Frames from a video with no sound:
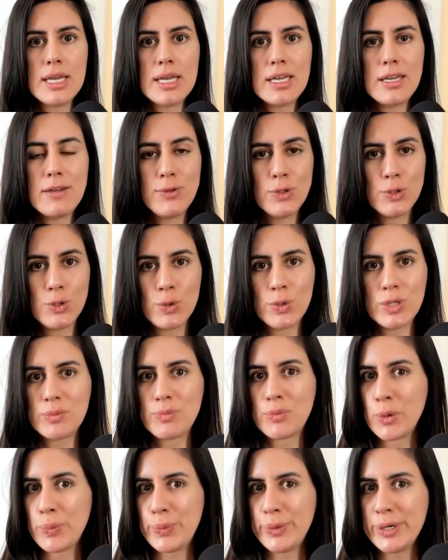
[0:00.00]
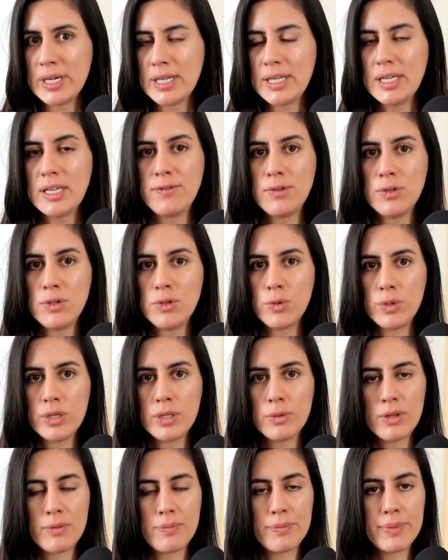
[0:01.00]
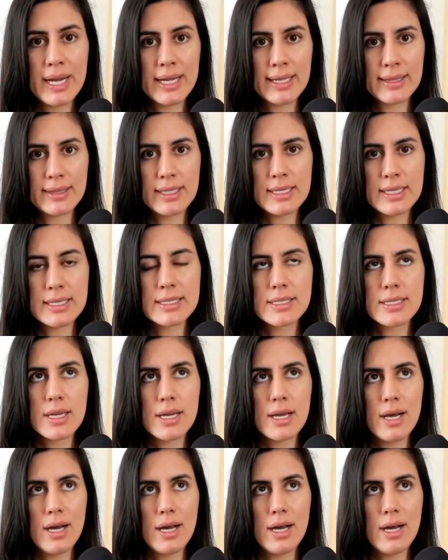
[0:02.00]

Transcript: If you do it properly, if you do it with practice,